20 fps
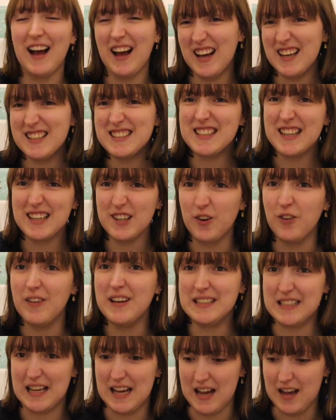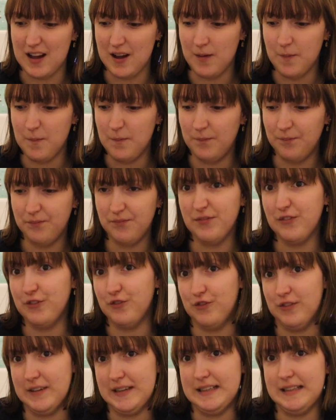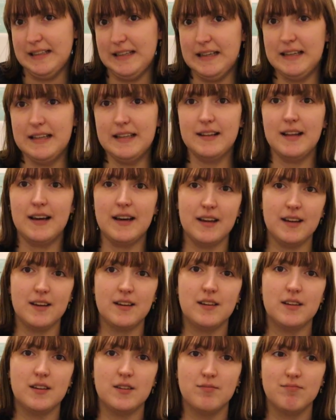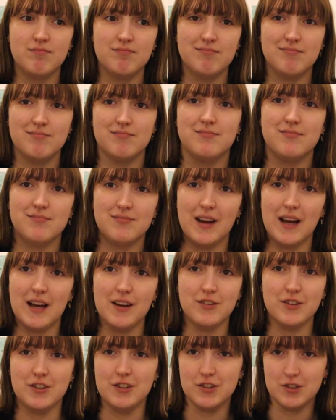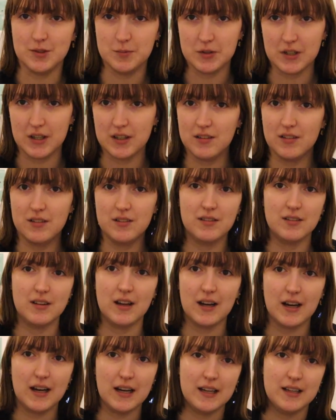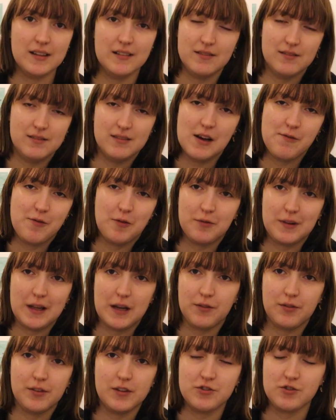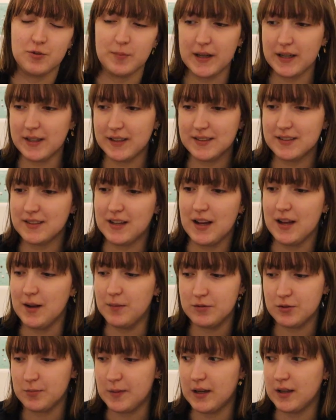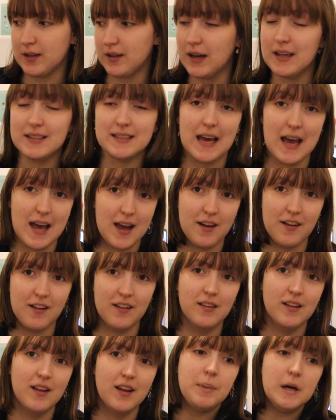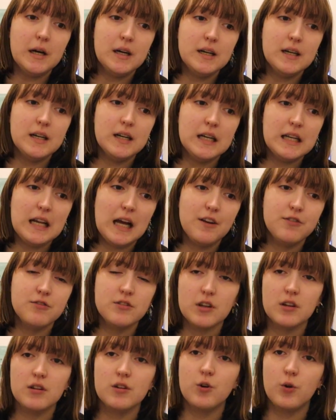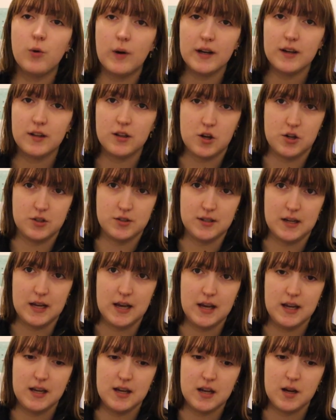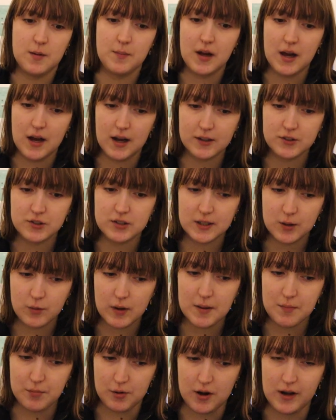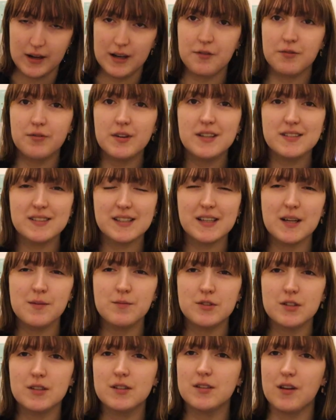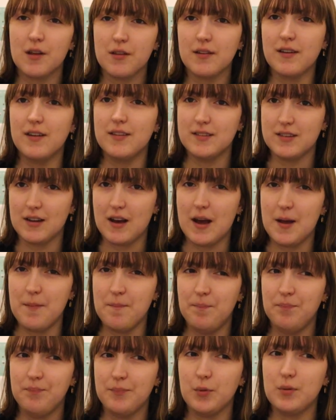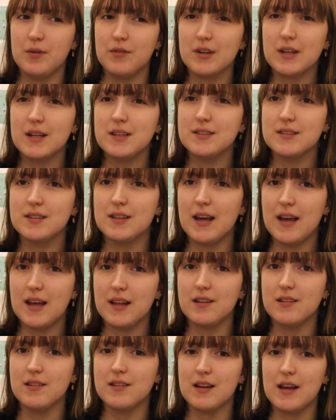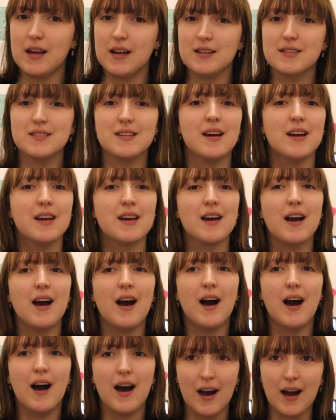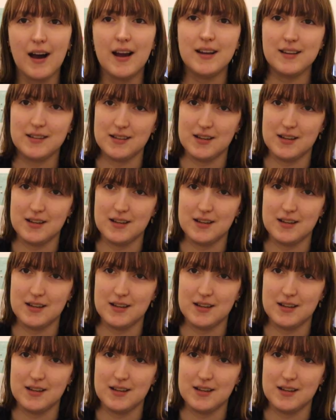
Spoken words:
As I always am, really, like, I have a YouTube channel. I have a flair for the dramatics. I am dramatic as hell. But I've done quite a lot today and I'm actually quite proud. It feels like I'm doing nothing at the time, but whenever it gets to the end of the day, it's like, I